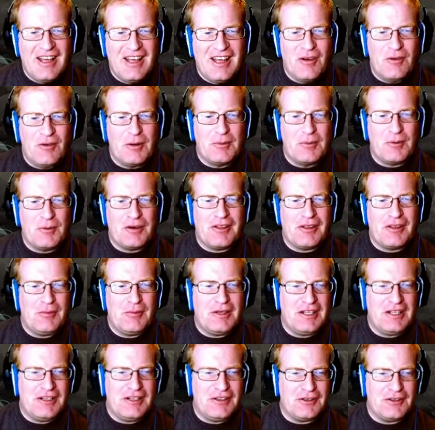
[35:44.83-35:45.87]
One more thing we
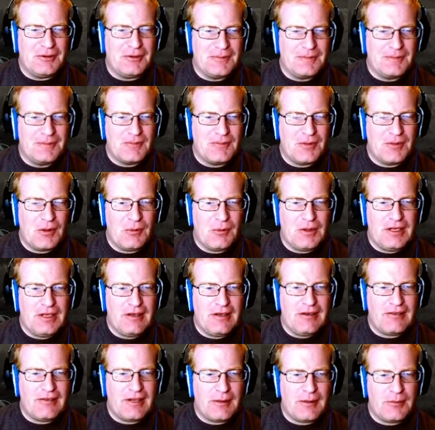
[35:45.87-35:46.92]
need to do. We need to
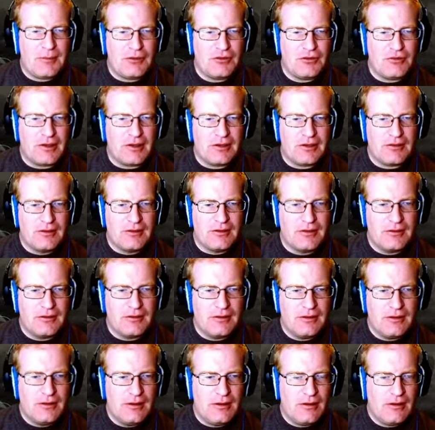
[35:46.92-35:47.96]
set up a shredder.
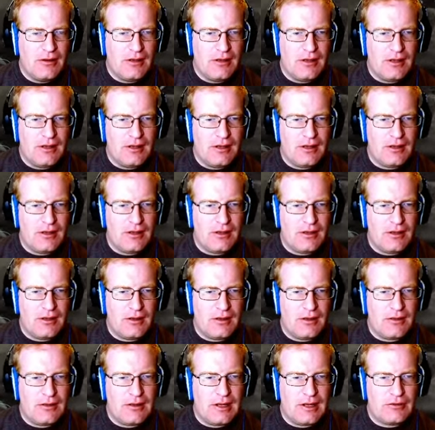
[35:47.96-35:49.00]

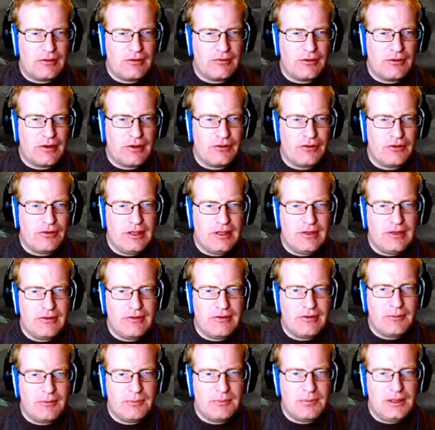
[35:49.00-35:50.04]
Uh, that shredder needs
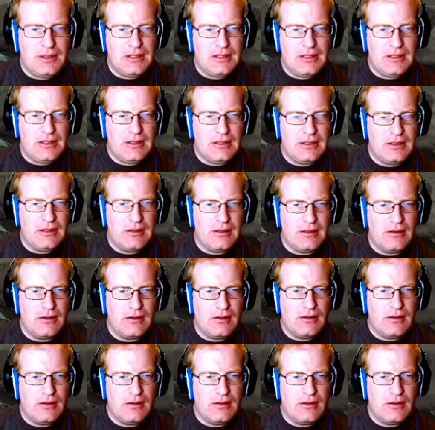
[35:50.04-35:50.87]
to be